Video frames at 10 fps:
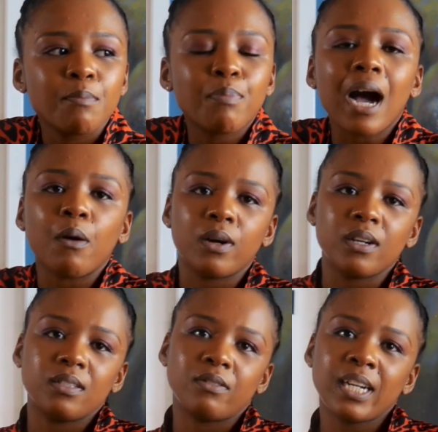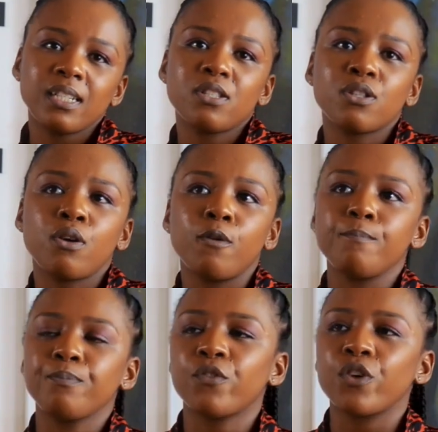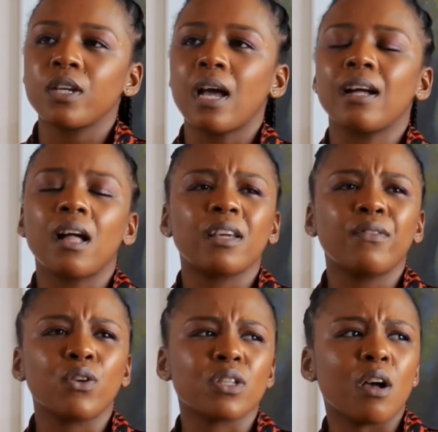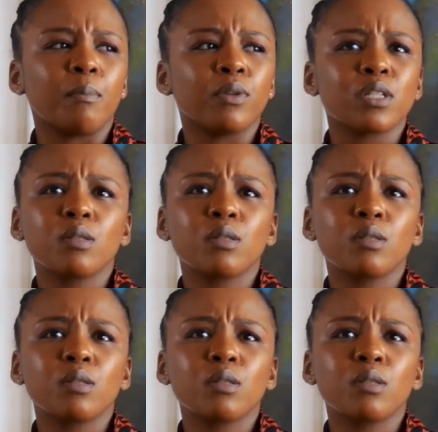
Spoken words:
power, right? So I'll give you an example. A